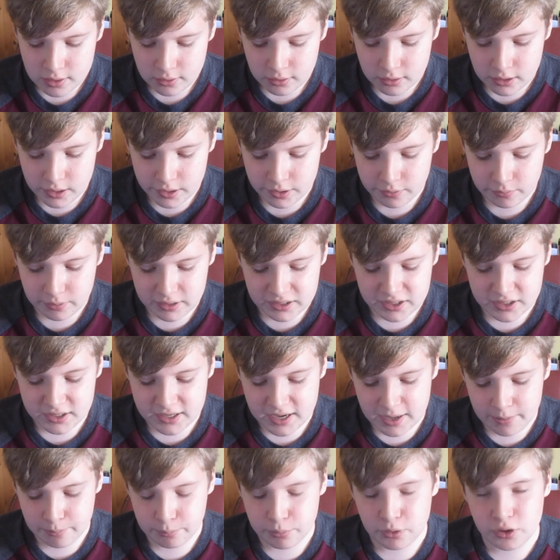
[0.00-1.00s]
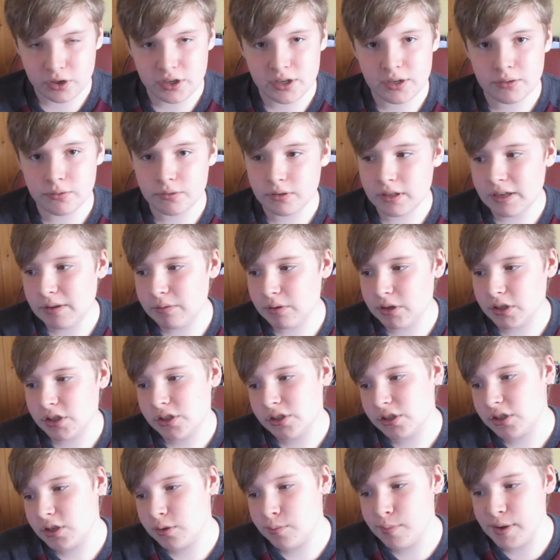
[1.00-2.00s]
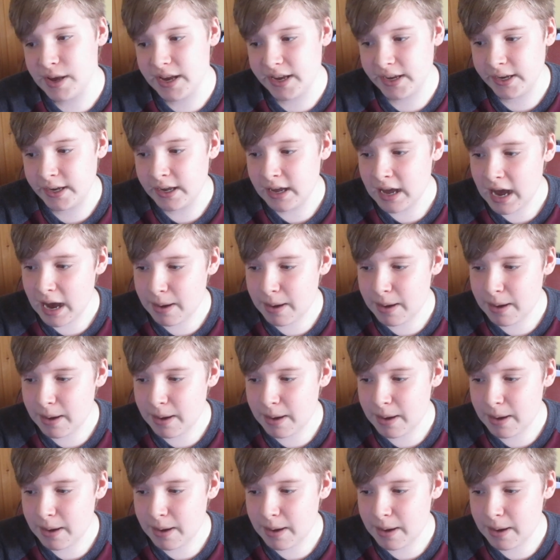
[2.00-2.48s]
West Ham, but it wasn't to be.